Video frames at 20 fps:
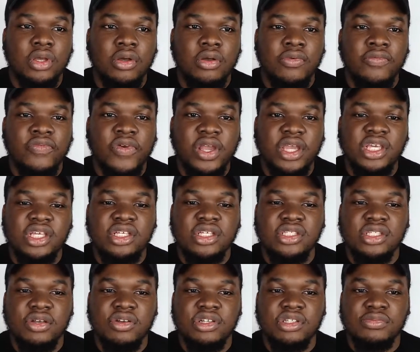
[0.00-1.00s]
Frankie
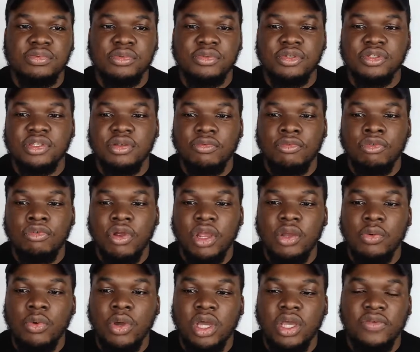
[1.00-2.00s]
Kazarian's been doing some
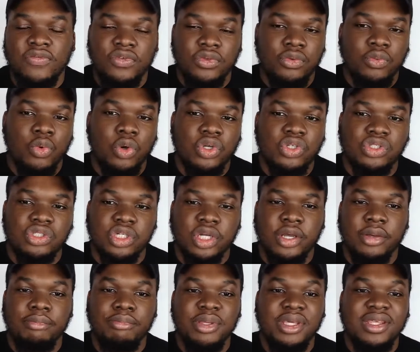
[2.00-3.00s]
great work. If you watch
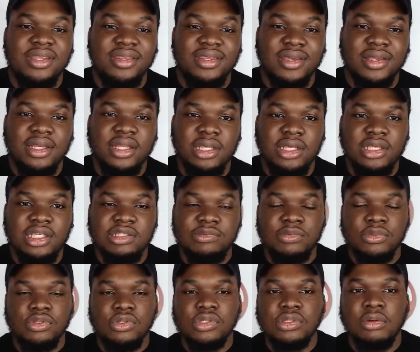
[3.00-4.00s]
Being the Elite, he's
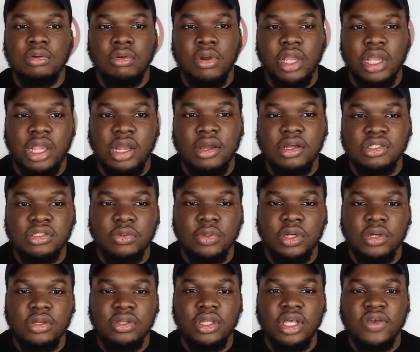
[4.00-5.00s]
been doing some great character
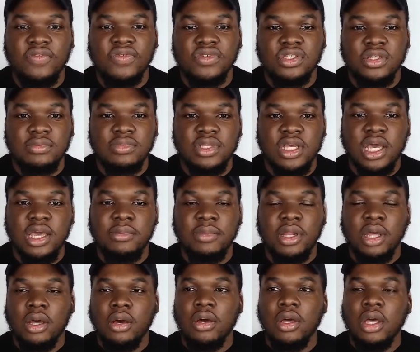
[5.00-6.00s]
work on there for some time
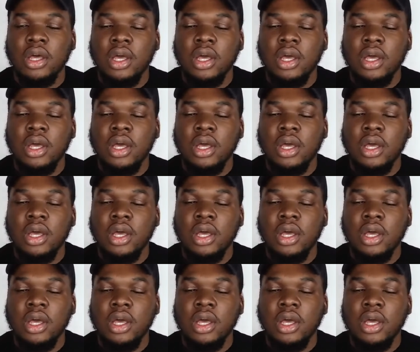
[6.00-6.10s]
now.